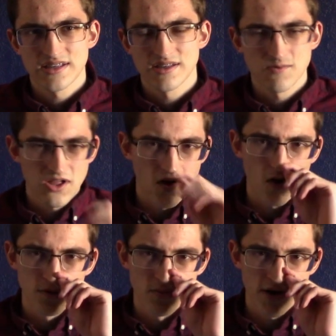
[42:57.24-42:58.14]
well,
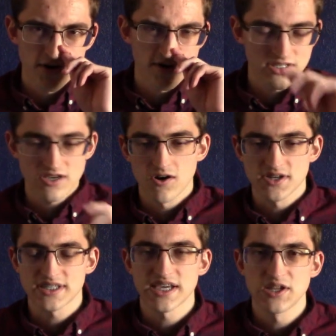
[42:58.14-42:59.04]
all the monarchs are
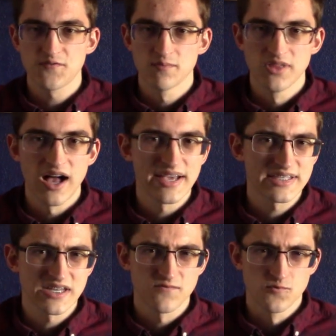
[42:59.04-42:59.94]
descended from
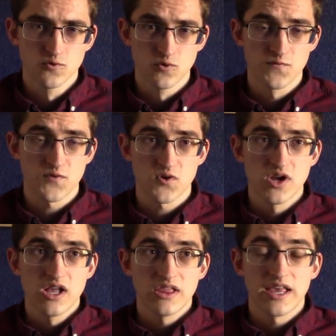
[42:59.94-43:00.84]
lines that have ruled
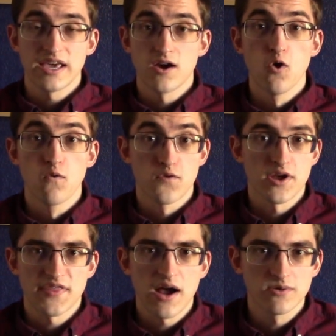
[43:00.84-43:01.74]
for, like, over
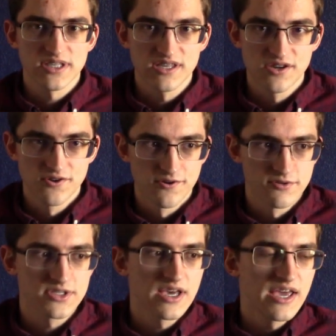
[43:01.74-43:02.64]
1,000
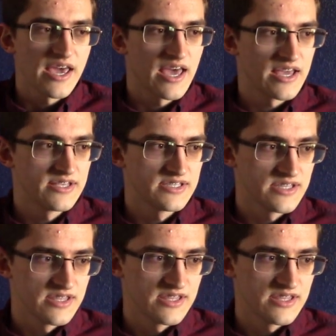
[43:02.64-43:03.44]
years, and